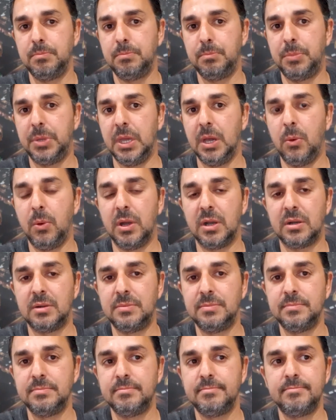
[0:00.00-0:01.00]
Be
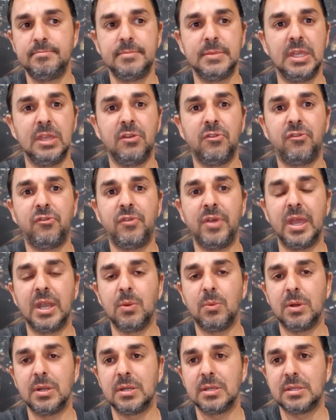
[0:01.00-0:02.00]
aware, if
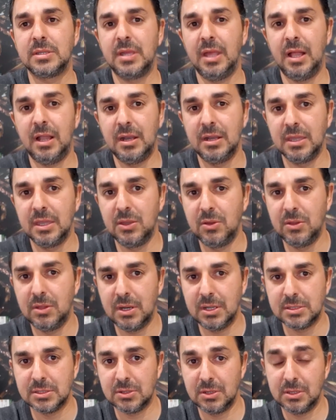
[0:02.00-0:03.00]
anyone telling you
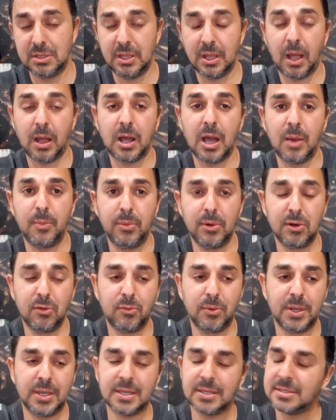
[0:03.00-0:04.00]
that it's going to take a couple
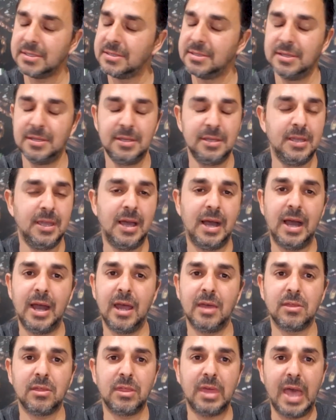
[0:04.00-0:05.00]
of weeks,
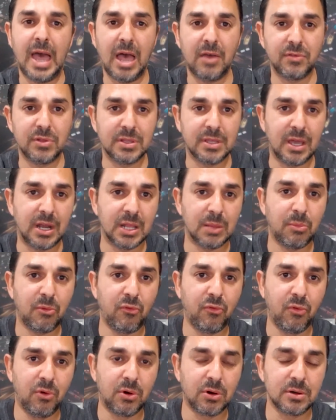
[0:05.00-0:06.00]
either they haven't done it
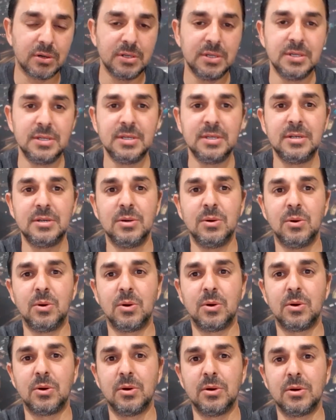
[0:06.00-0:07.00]
before
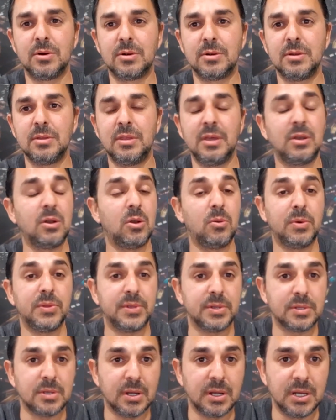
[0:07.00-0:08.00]
or they don't know what
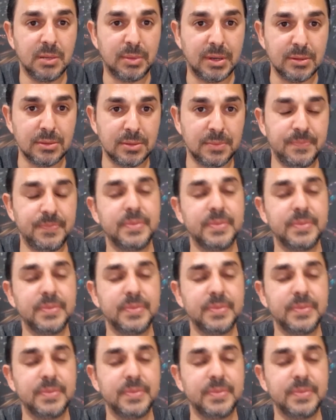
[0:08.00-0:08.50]
they're talking about.